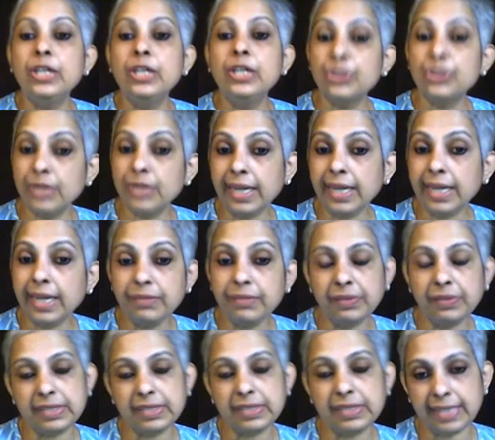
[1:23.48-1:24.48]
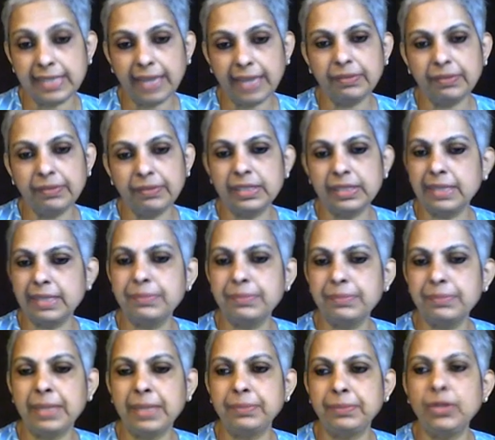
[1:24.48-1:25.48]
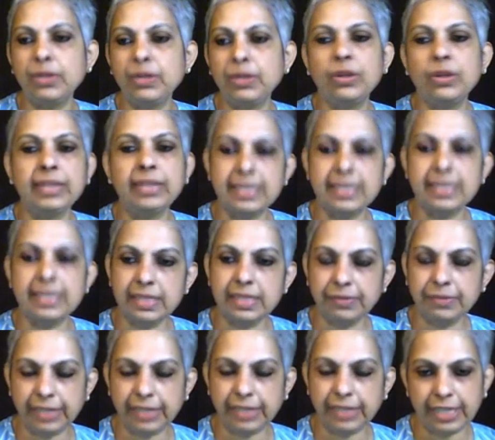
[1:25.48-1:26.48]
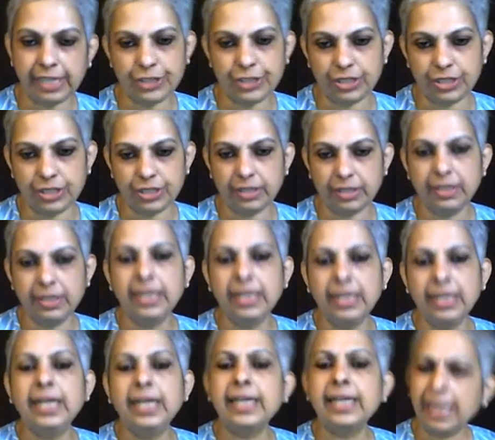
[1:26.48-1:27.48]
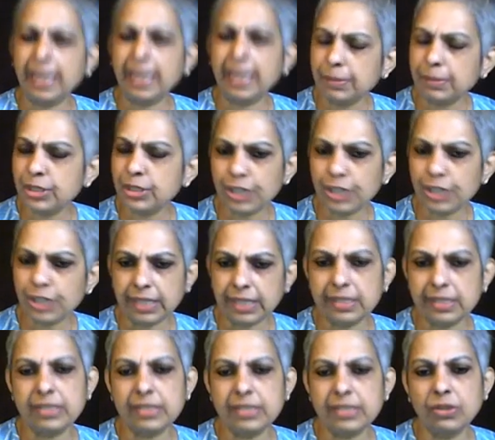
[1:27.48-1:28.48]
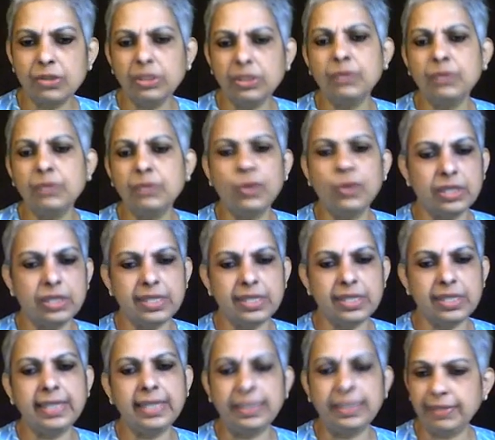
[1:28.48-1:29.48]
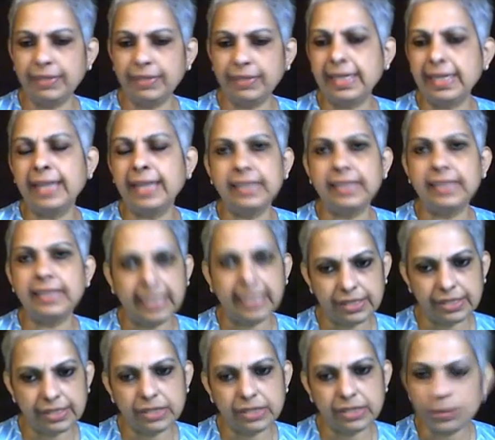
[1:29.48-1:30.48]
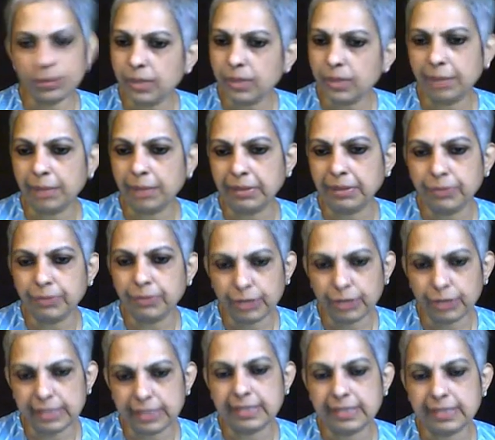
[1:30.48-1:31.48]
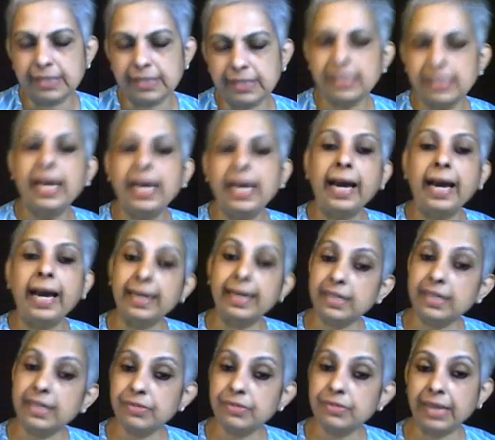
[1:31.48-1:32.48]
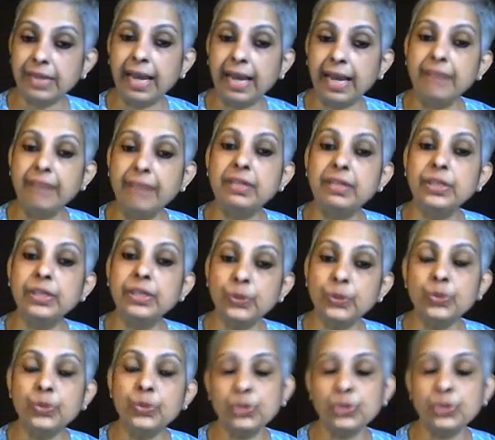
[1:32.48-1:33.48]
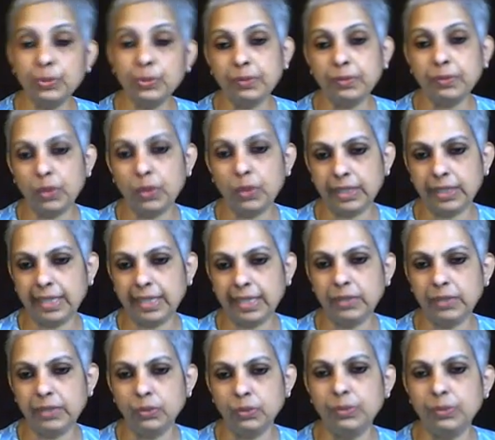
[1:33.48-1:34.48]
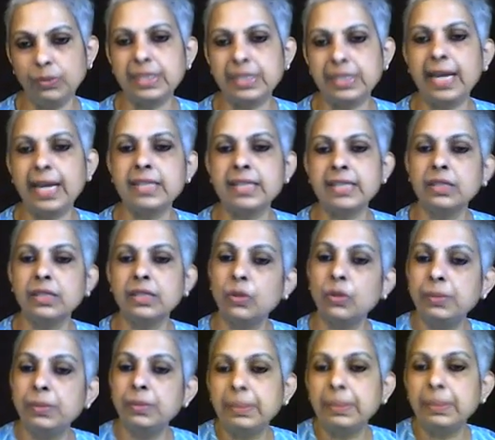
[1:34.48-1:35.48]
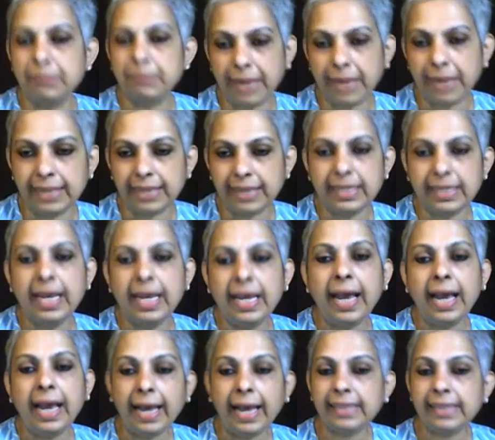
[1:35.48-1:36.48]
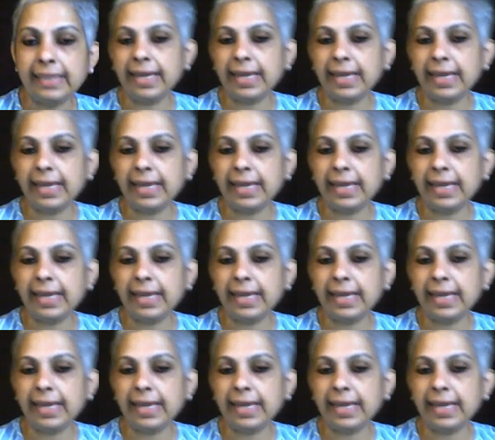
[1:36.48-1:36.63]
Tonight we will start with the subchapter on desertification. Climate change is not a watershed event the Asian tsunami, for instance, unless we have a huge supervolcano which has a global impact and